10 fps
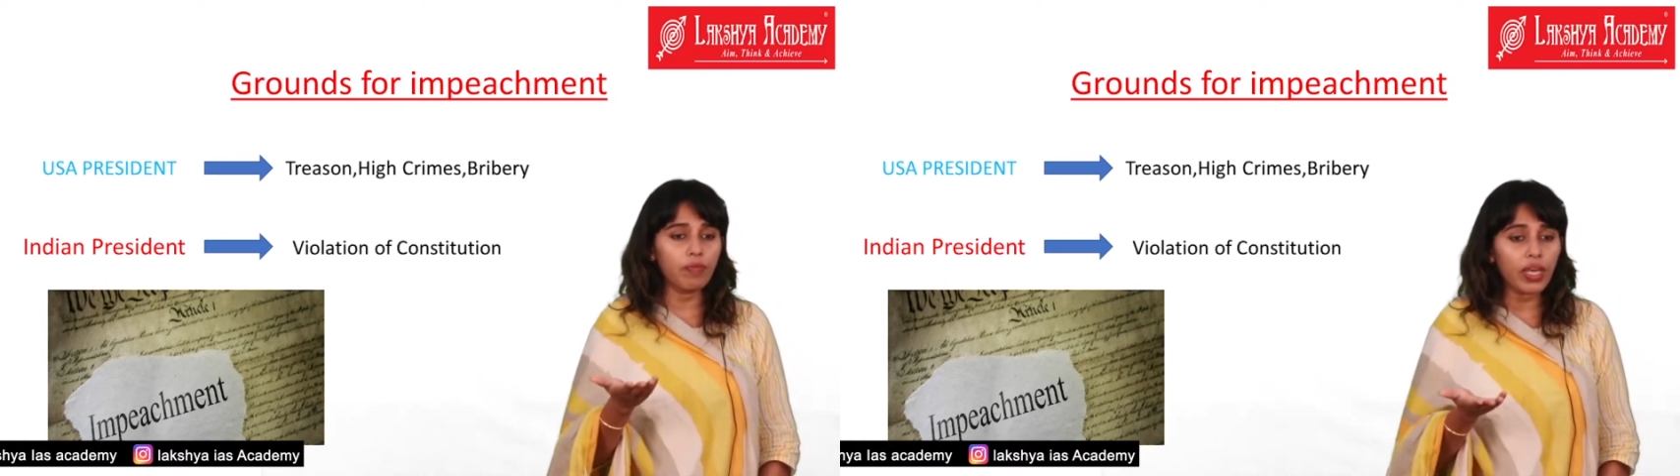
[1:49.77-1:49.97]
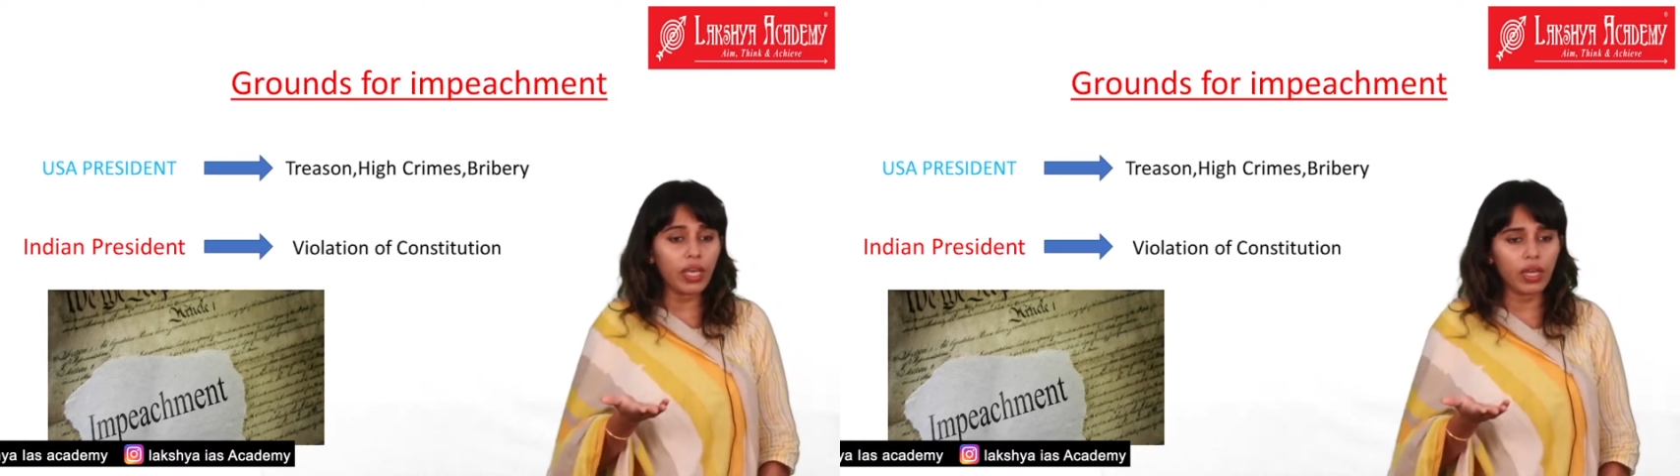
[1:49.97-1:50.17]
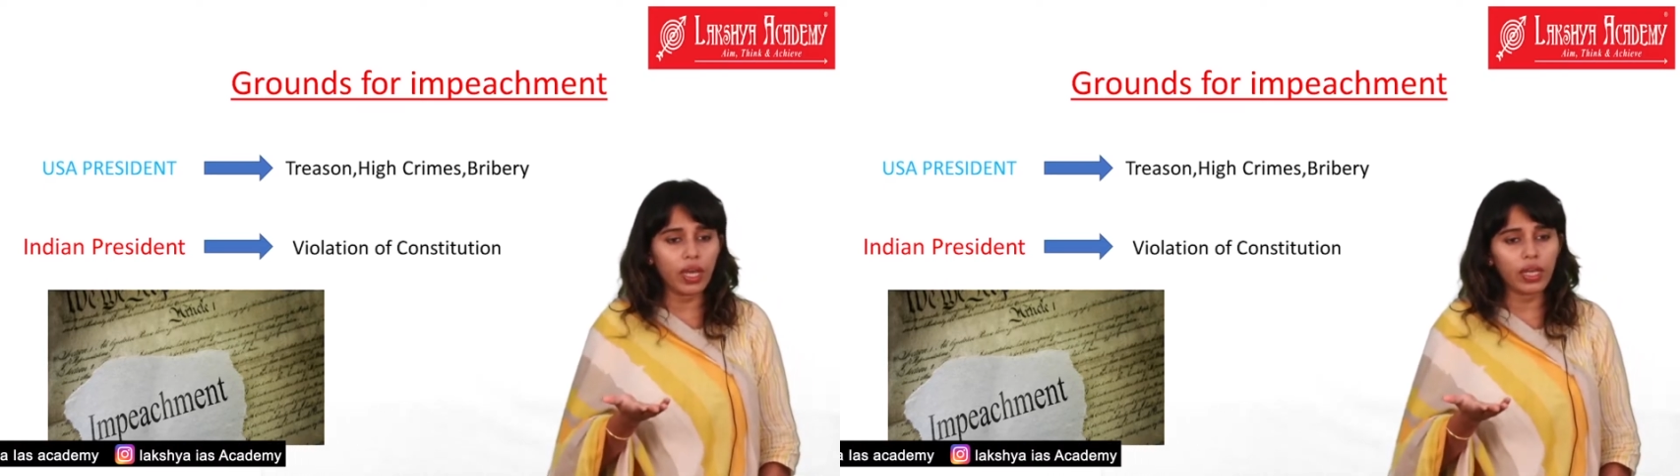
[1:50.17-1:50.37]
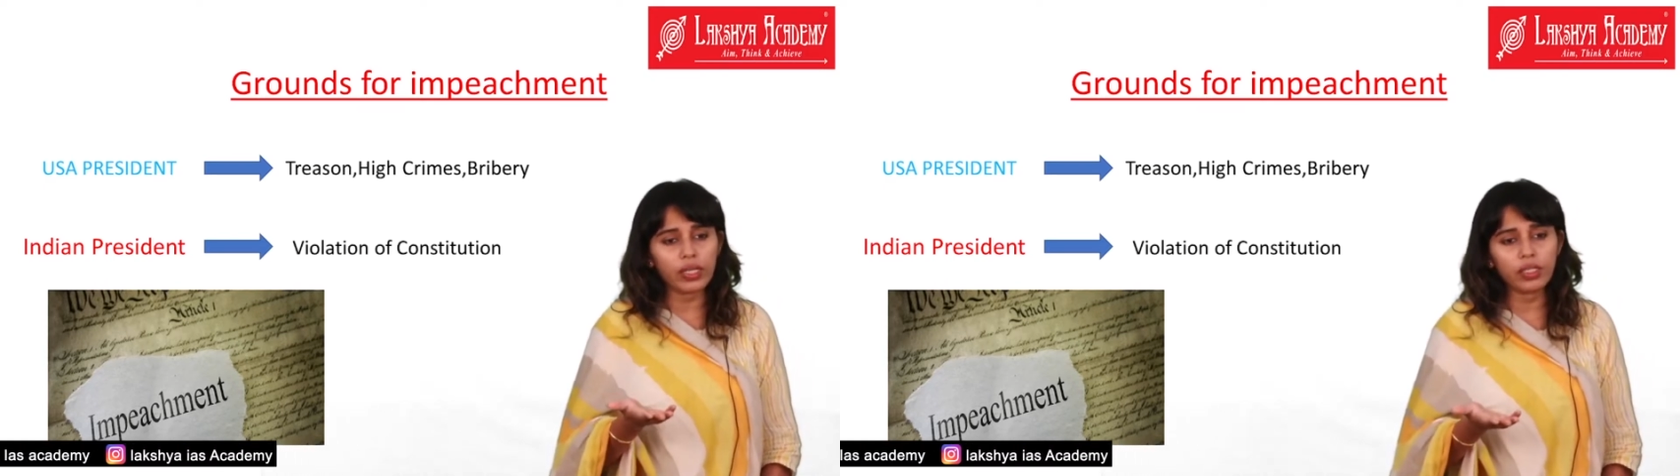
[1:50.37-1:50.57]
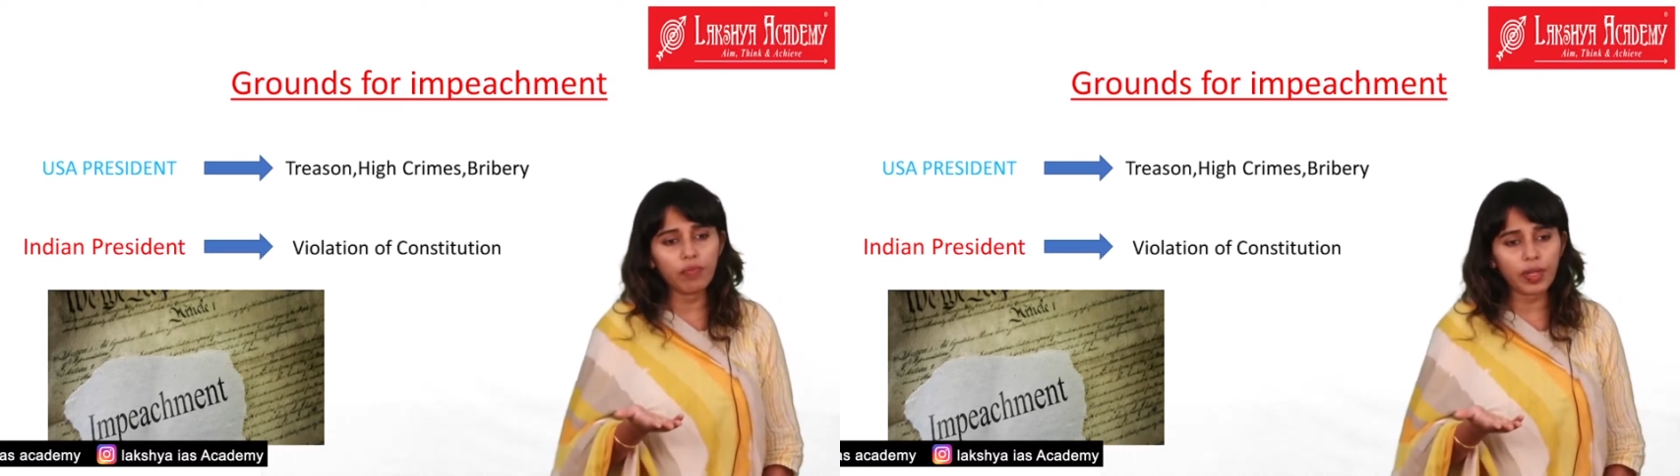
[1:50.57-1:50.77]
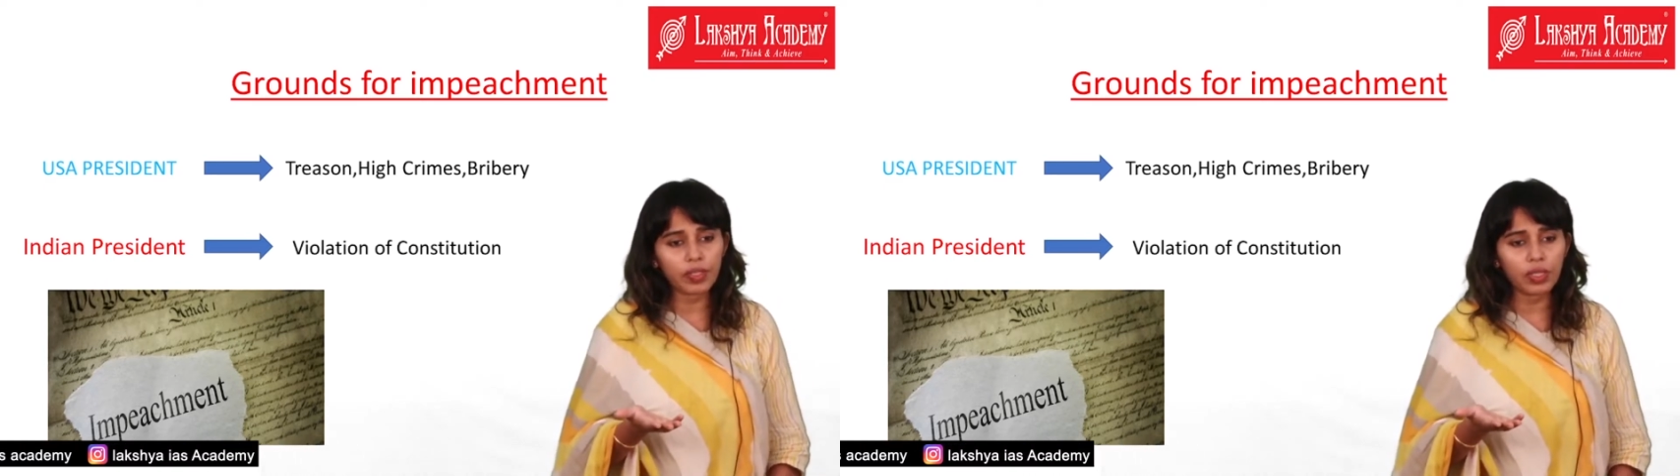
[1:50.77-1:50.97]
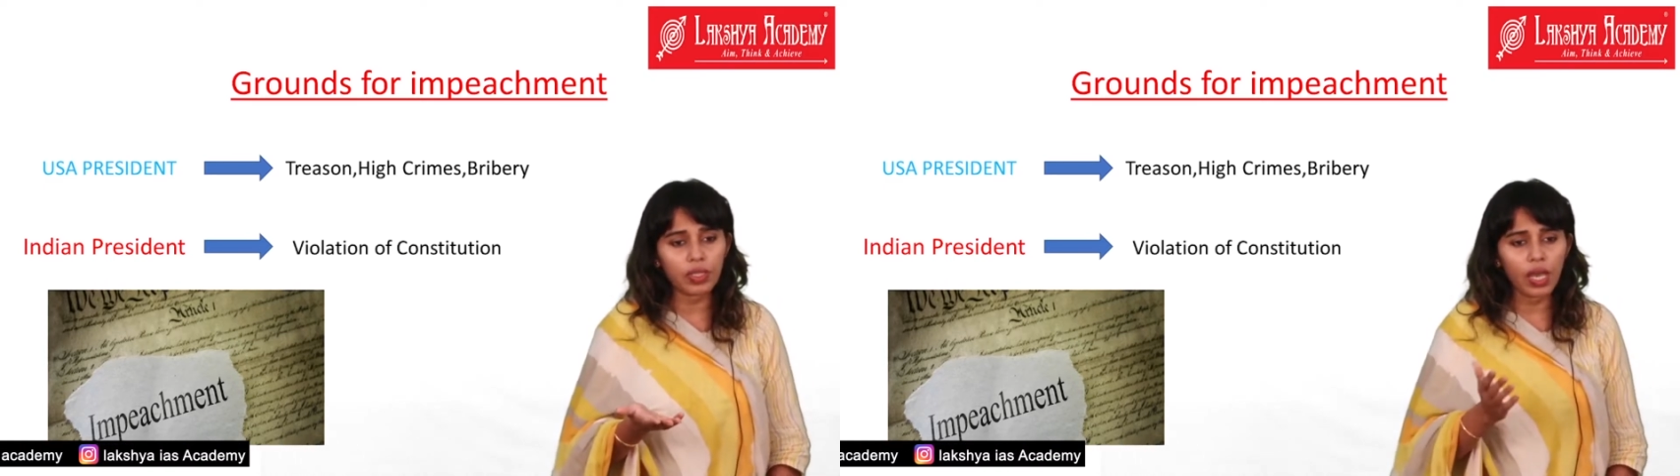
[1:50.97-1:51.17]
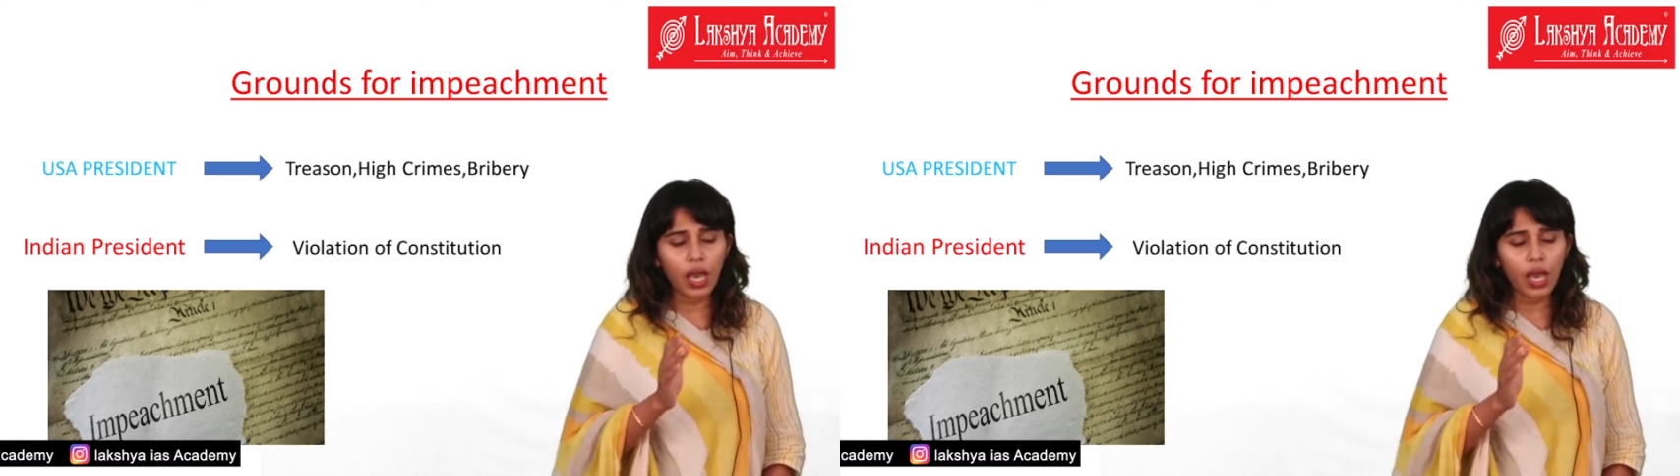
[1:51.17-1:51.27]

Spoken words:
begin against the president?